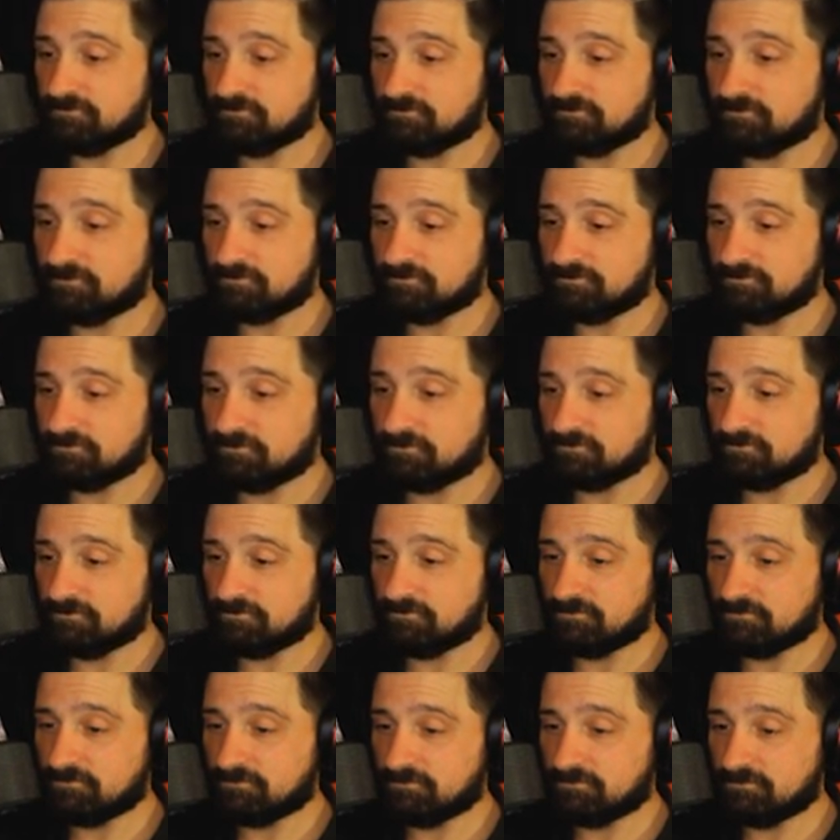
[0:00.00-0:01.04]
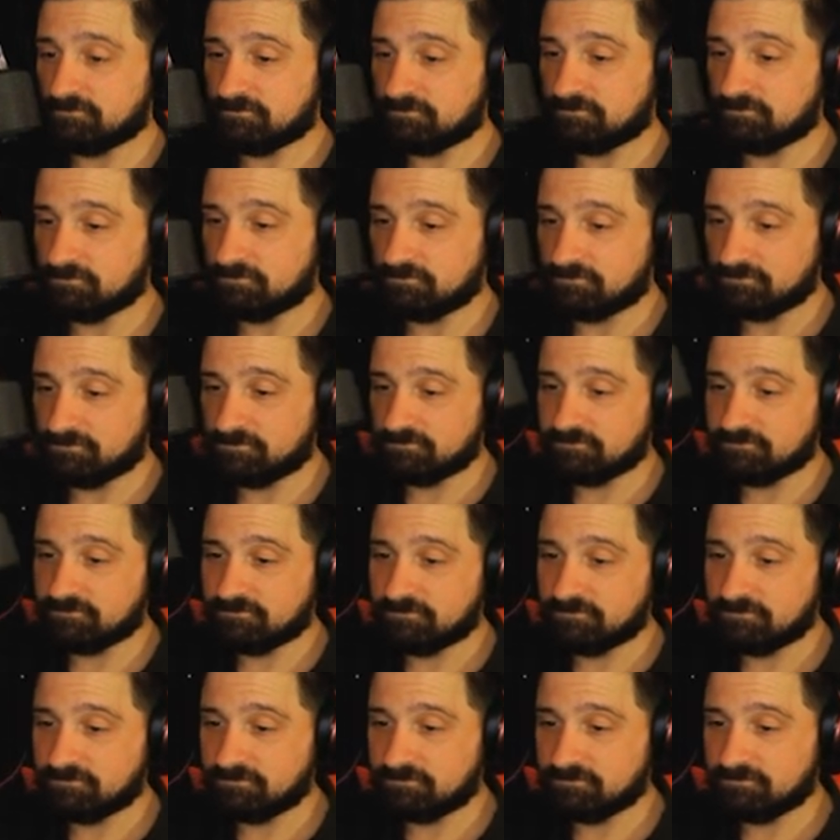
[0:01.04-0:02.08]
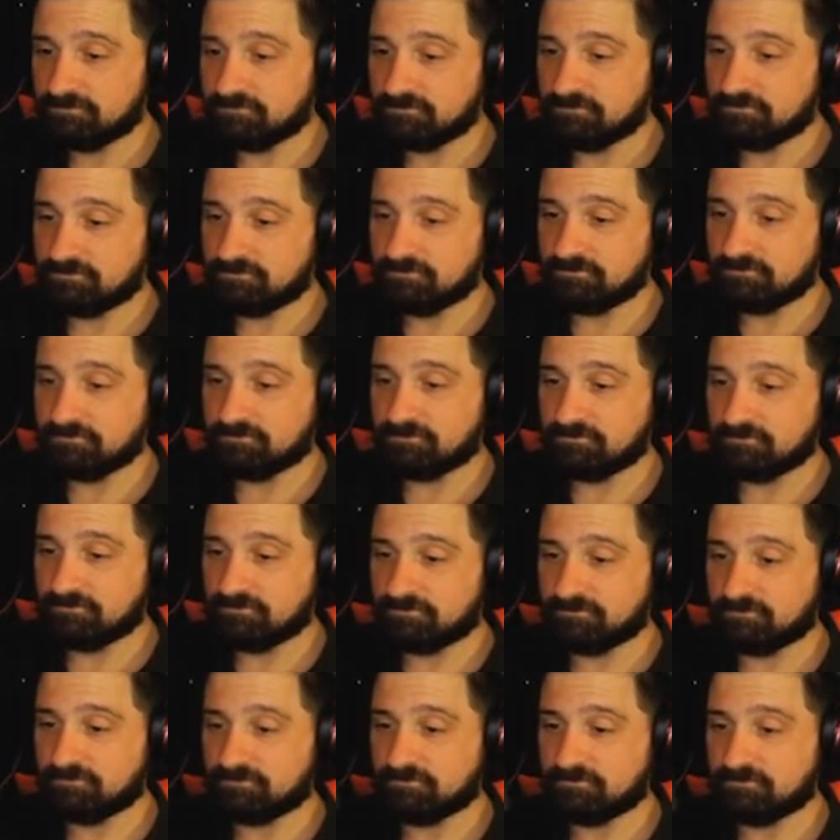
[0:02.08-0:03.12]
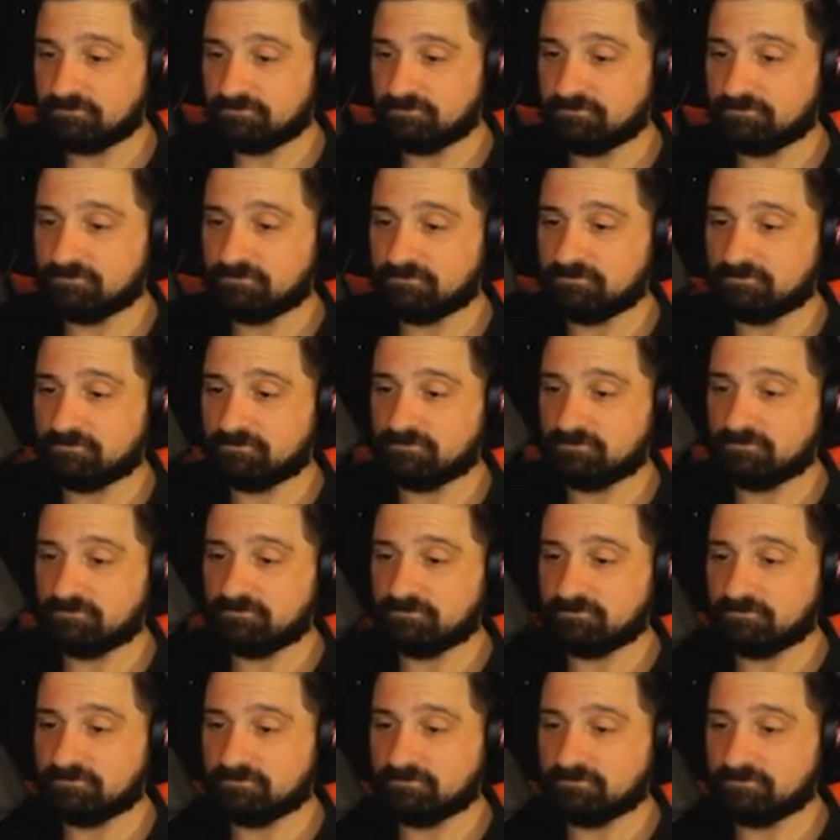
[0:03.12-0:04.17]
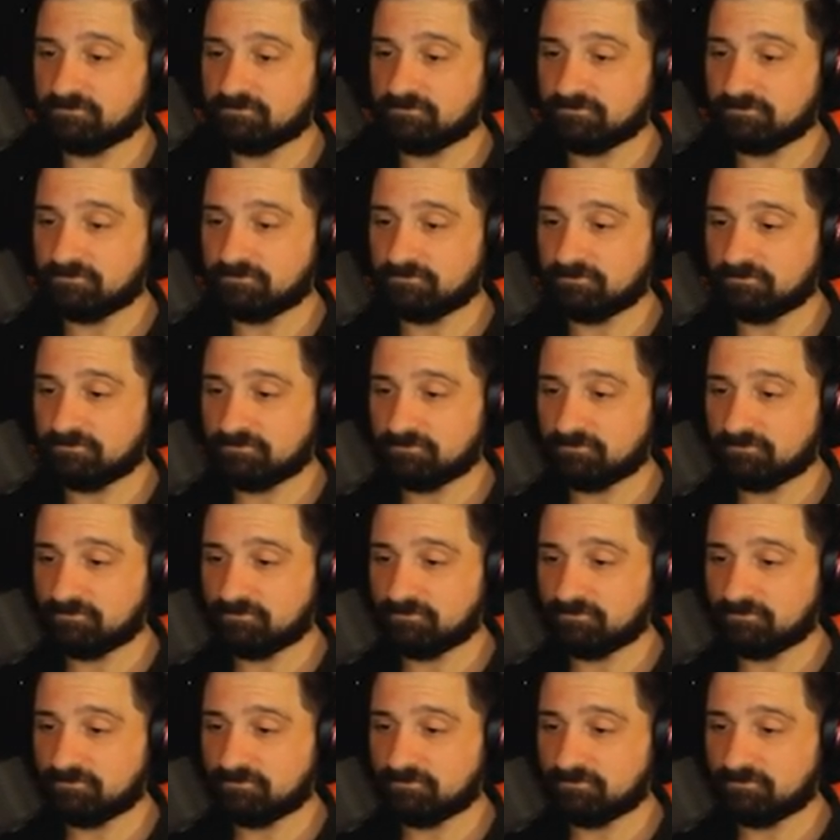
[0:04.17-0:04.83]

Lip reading: This person isn't speaking.